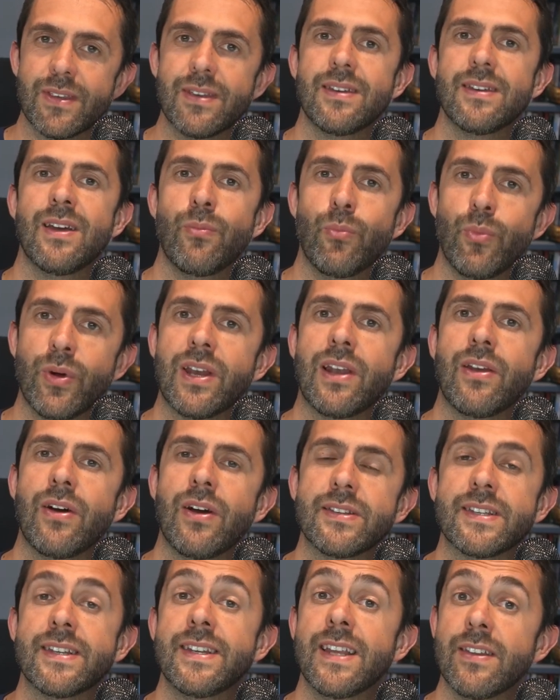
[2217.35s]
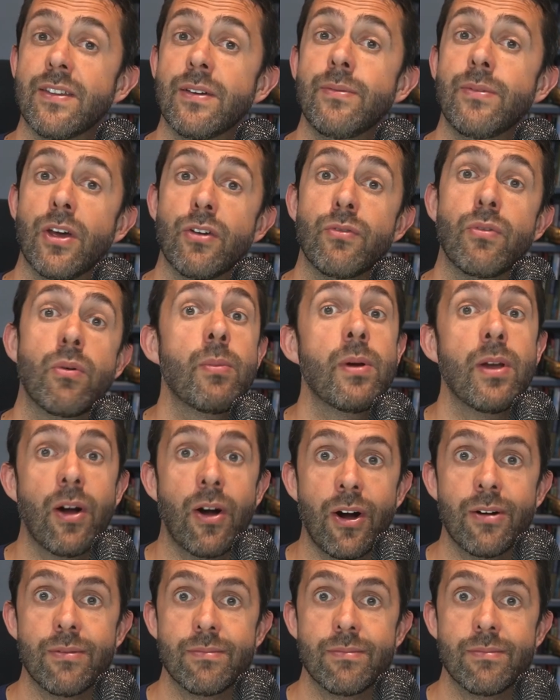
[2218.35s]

And we'd like to let them know that we are.